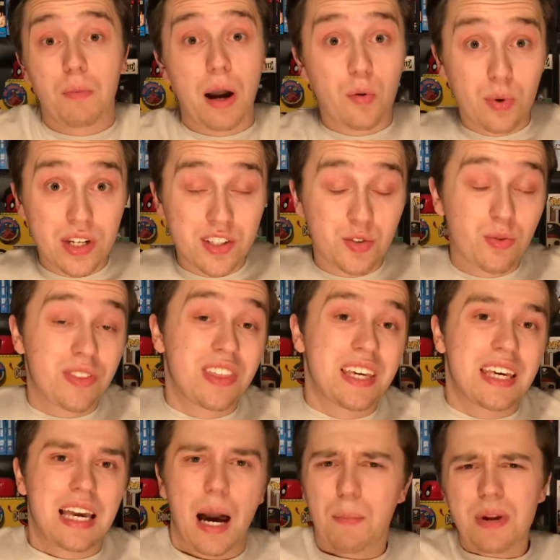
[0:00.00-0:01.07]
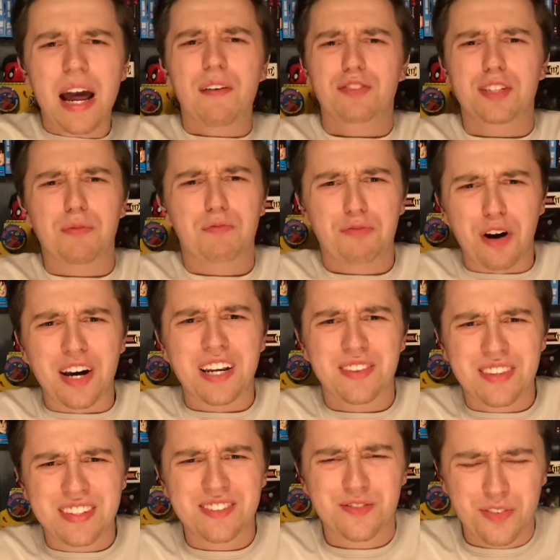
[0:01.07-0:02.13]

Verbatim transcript: I went into it thinking, I'm going to have some fun in this